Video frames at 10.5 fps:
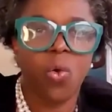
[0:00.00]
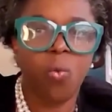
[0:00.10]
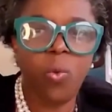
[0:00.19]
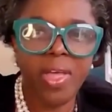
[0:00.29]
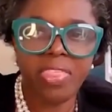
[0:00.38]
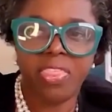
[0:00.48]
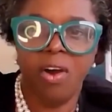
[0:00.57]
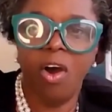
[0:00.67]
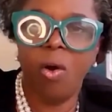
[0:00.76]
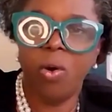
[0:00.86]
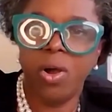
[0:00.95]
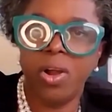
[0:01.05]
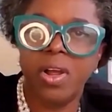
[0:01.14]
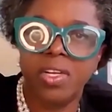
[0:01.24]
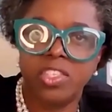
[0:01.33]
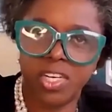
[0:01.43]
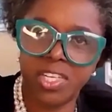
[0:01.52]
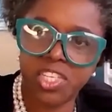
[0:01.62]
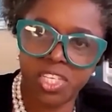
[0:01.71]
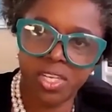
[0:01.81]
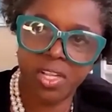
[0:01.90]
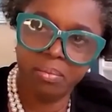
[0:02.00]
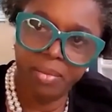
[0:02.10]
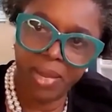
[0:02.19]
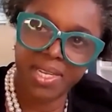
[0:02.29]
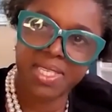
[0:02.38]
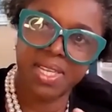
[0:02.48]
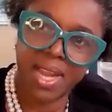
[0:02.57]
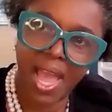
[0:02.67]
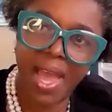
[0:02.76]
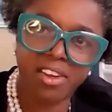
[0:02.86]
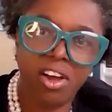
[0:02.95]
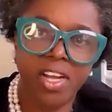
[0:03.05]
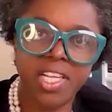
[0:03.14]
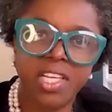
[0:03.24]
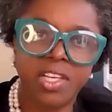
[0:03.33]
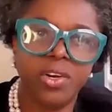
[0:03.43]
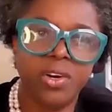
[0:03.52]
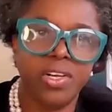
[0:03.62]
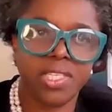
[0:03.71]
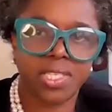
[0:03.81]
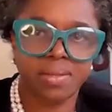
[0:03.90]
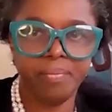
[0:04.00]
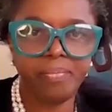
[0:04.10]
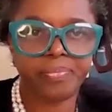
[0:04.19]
with our traditional medicine and honey cures.